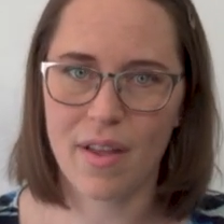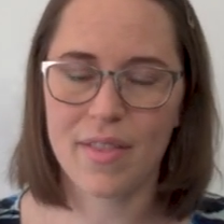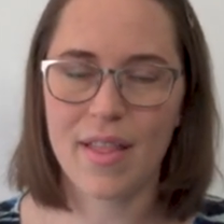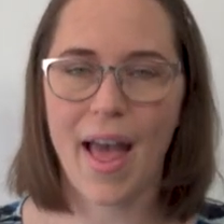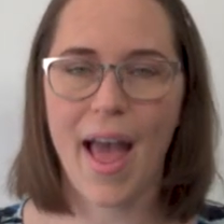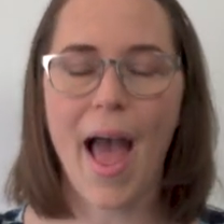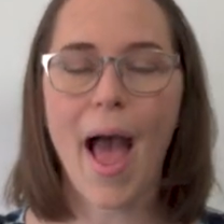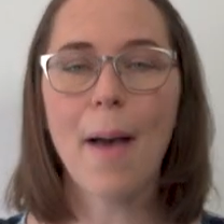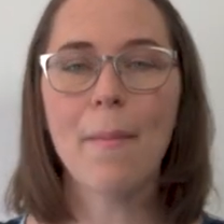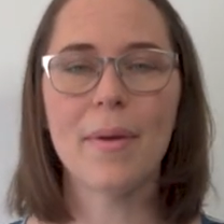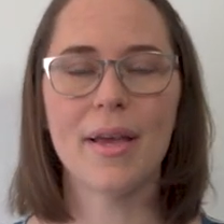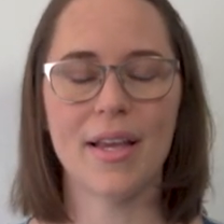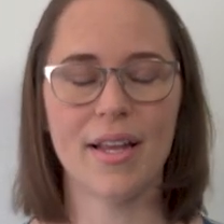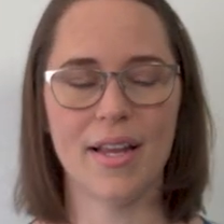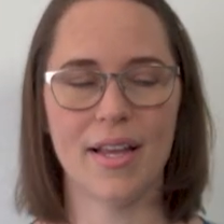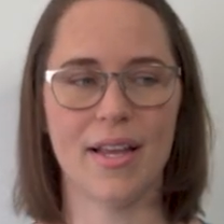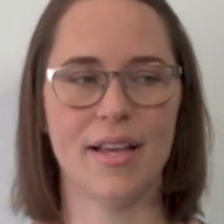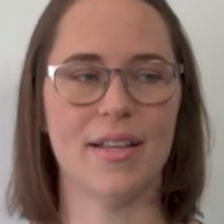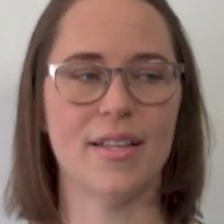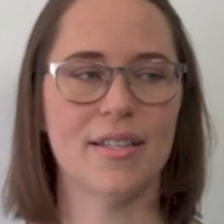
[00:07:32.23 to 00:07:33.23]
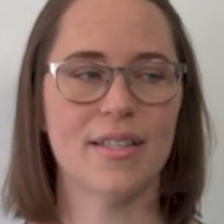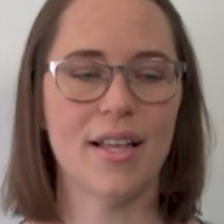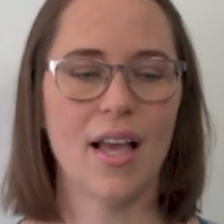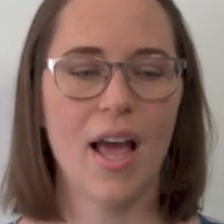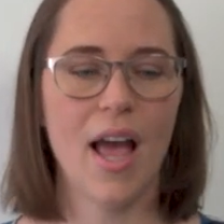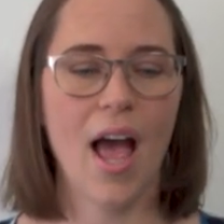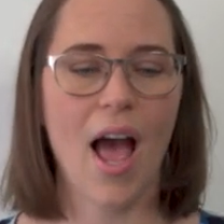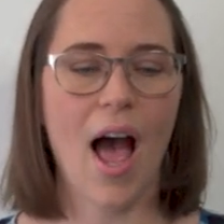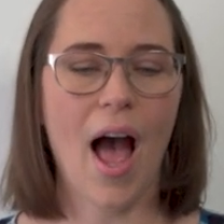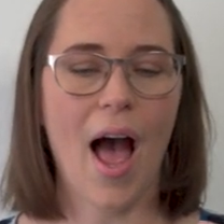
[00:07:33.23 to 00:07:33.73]
And the habit is
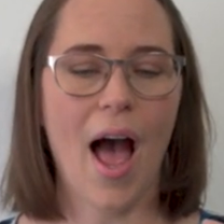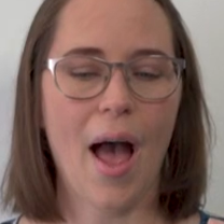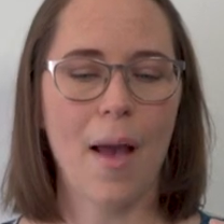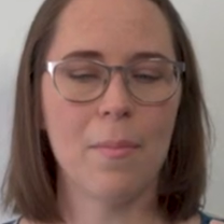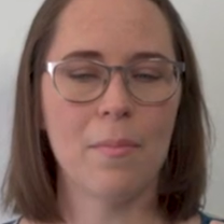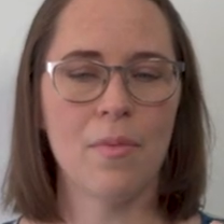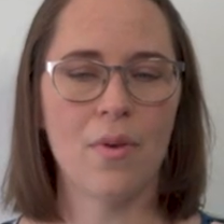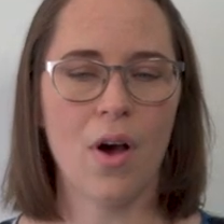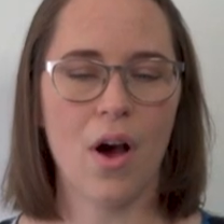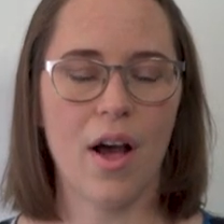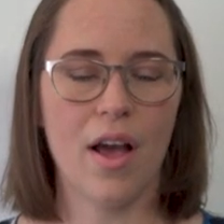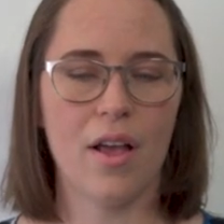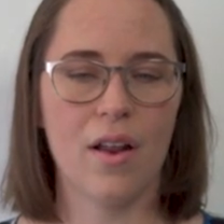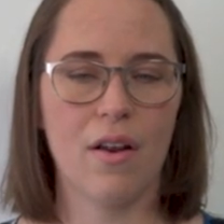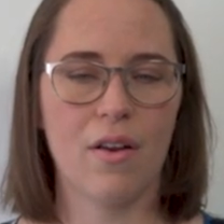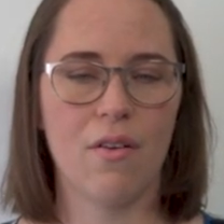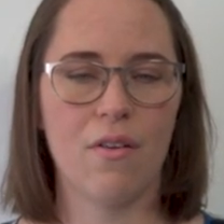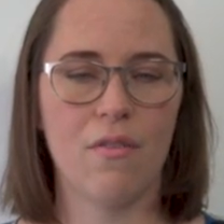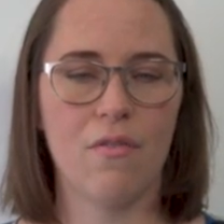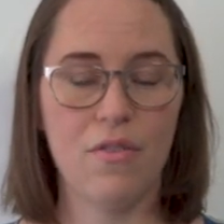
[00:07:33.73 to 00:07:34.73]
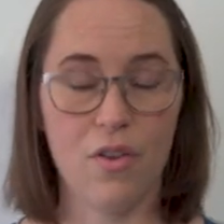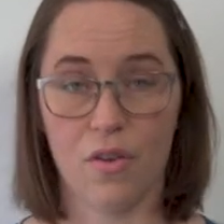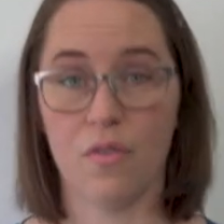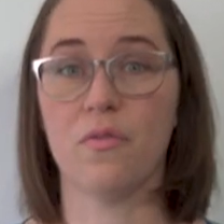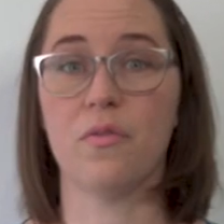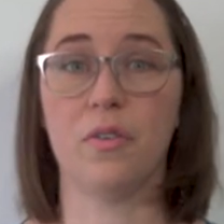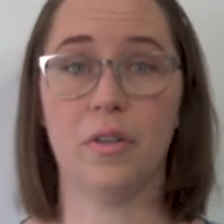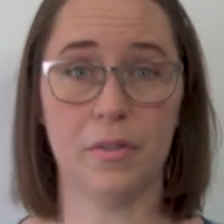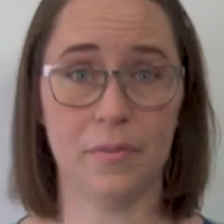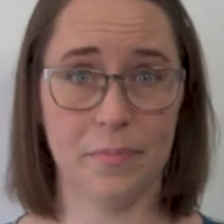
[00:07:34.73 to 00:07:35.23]
I'm not
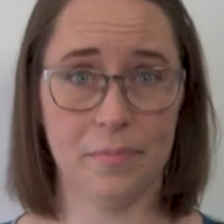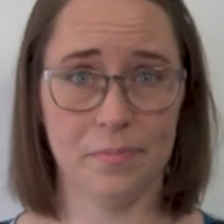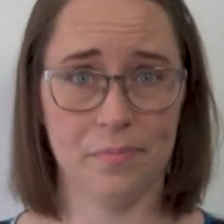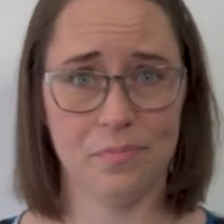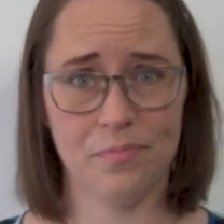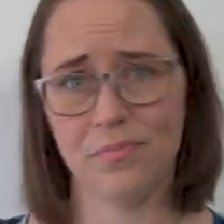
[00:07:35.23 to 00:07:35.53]
fearful